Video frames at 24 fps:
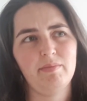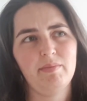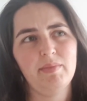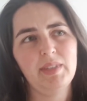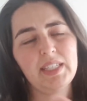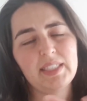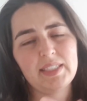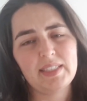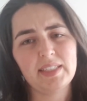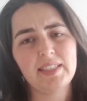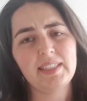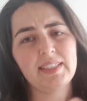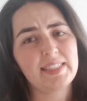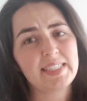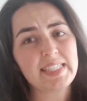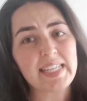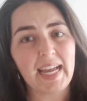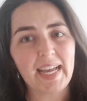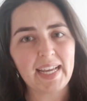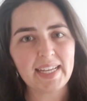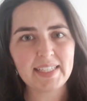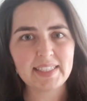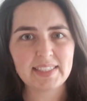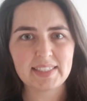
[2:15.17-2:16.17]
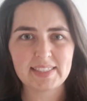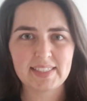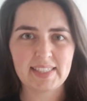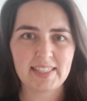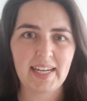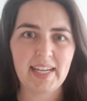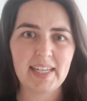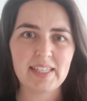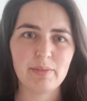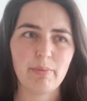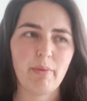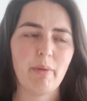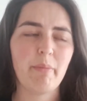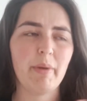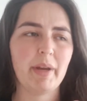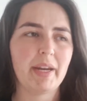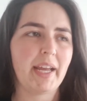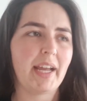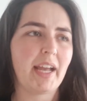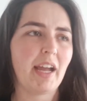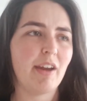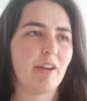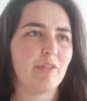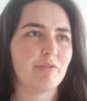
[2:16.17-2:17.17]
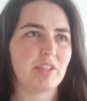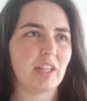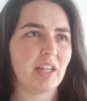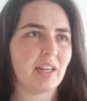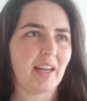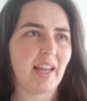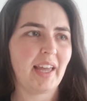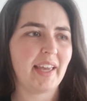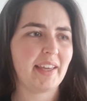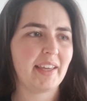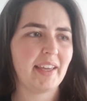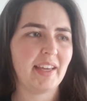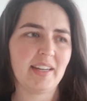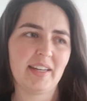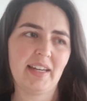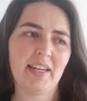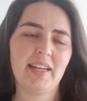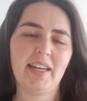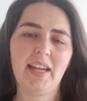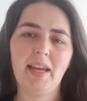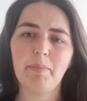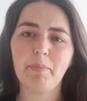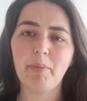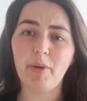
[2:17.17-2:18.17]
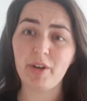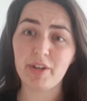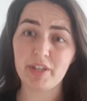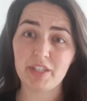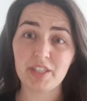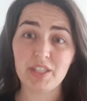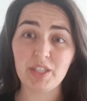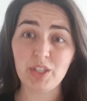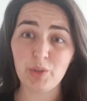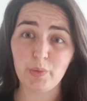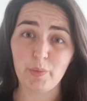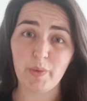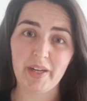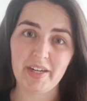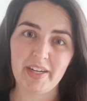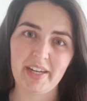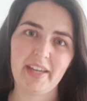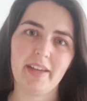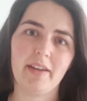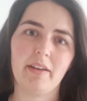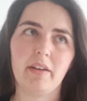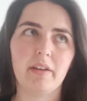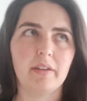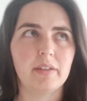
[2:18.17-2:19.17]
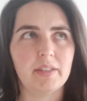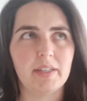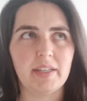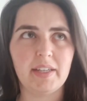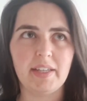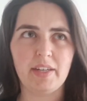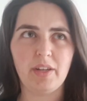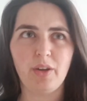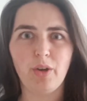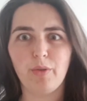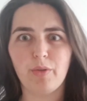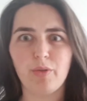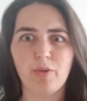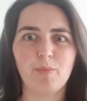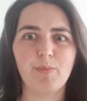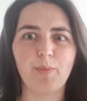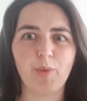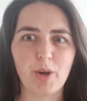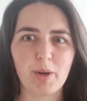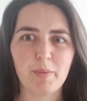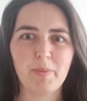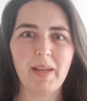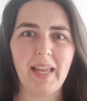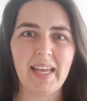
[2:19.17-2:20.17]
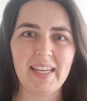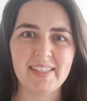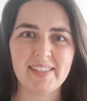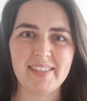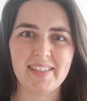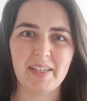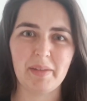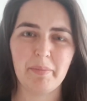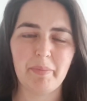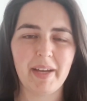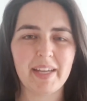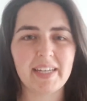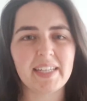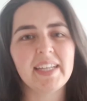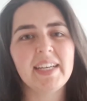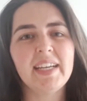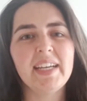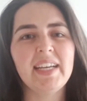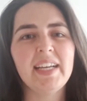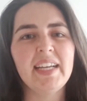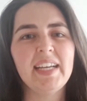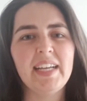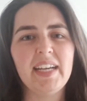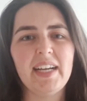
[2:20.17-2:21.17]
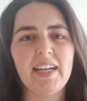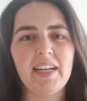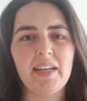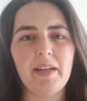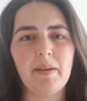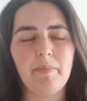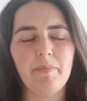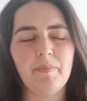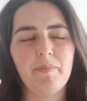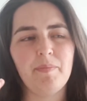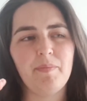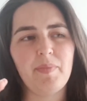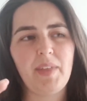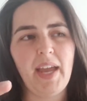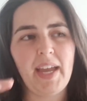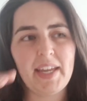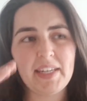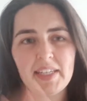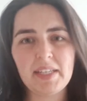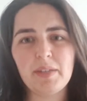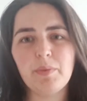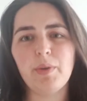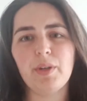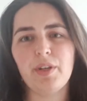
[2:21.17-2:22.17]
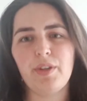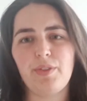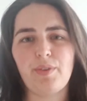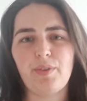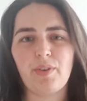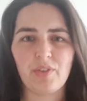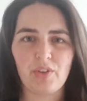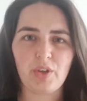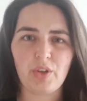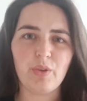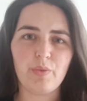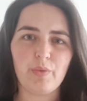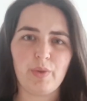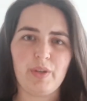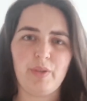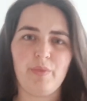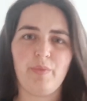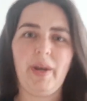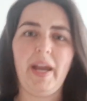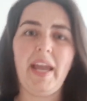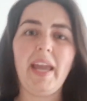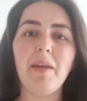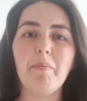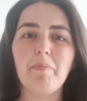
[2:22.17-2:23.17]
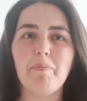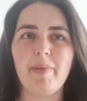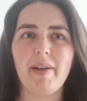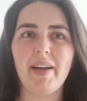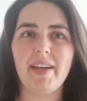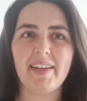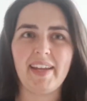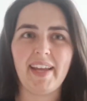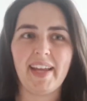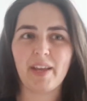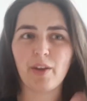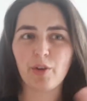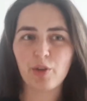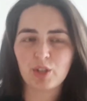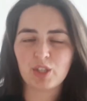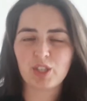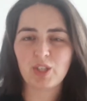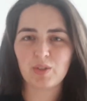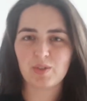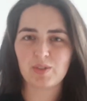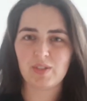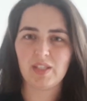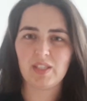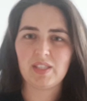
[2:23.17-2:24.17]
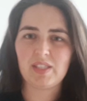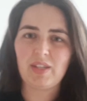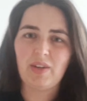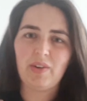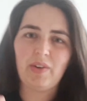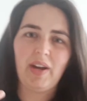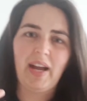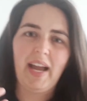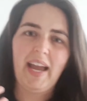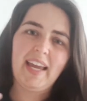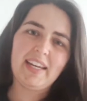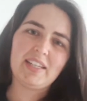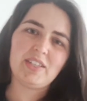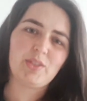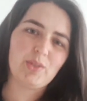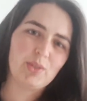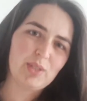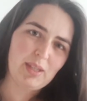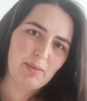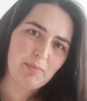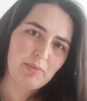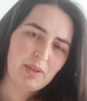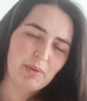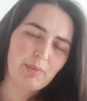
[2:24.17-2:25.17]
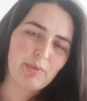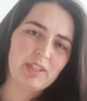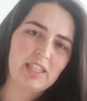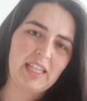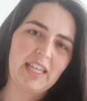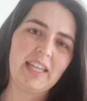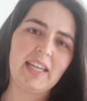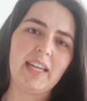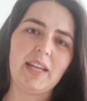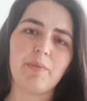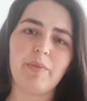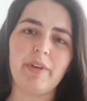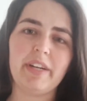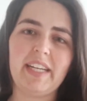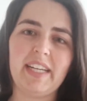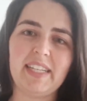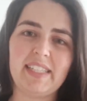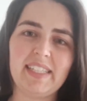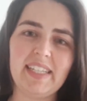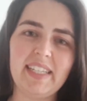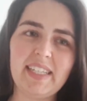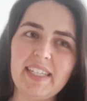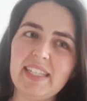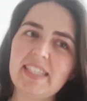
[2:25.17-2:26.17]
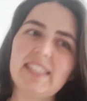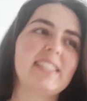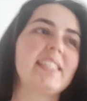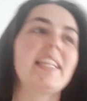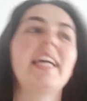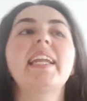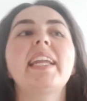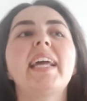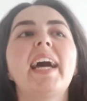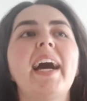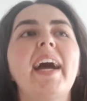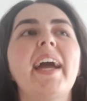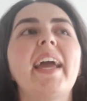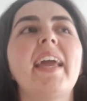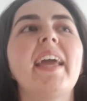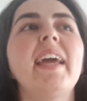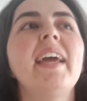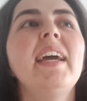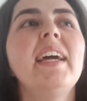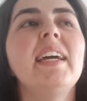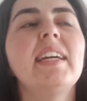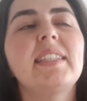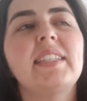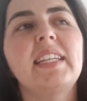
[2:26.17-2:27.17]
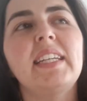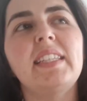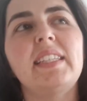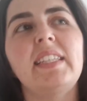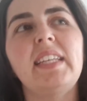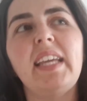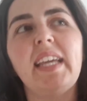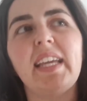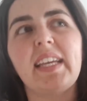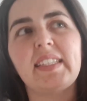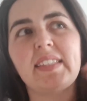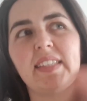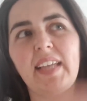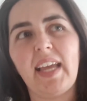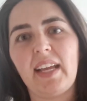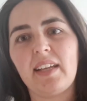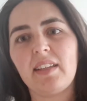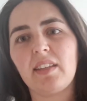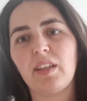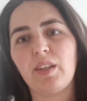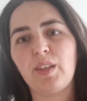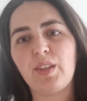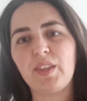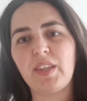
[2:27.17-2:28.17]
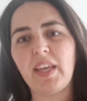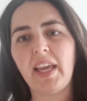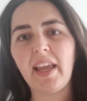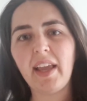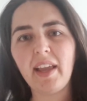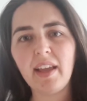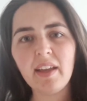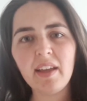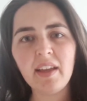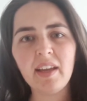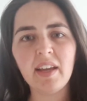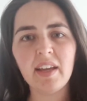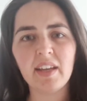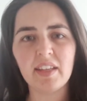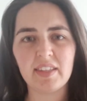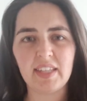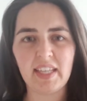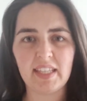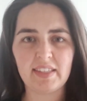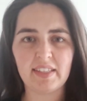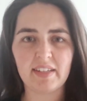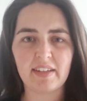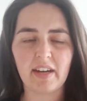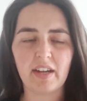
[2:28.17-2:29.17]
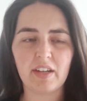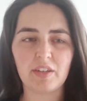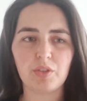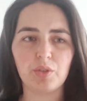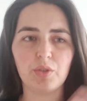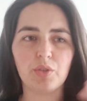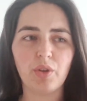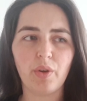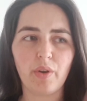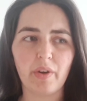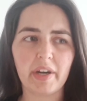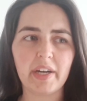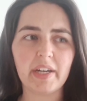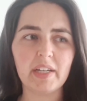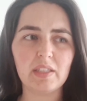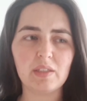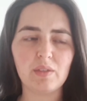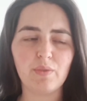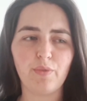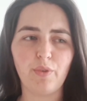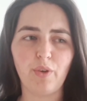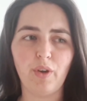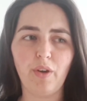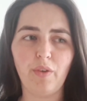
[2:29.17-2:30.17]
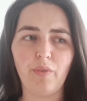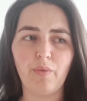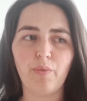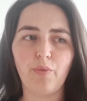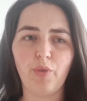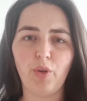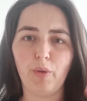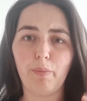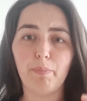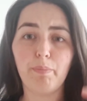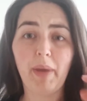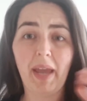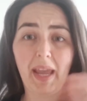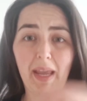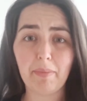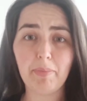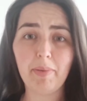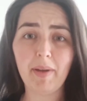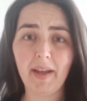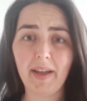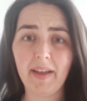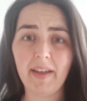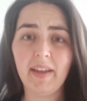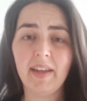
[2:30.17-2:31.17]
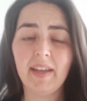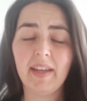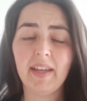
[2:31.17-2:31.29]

it's a nice one, but I kind of didn't like it. And I bought a new one. I know, no more plastic, but I didn't want to throw the old one away, but I couldn't use it. So I had to do something with it. And what I did is that I did the exact thing that there are tutorials for paper